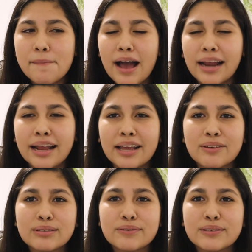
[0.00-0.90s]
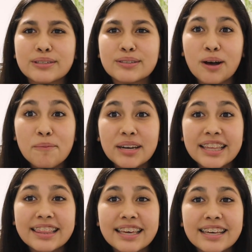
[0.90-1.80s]
iPad. I use it for so
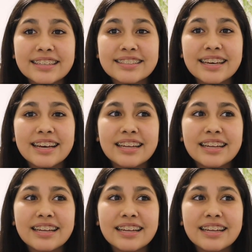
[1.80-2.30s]
many things.